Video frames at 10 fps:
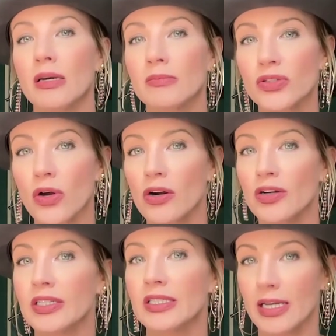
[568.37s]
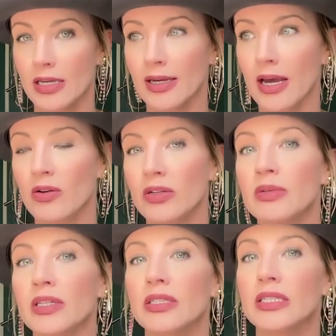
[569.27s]
I'm sorry and take
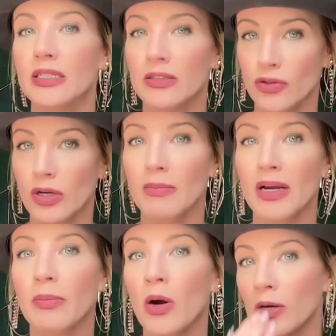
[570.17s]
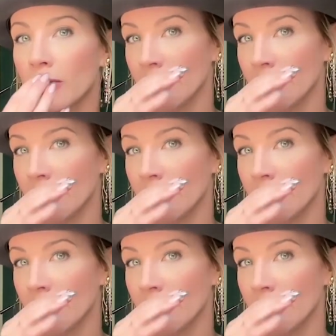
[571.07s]
accountability and look at my part,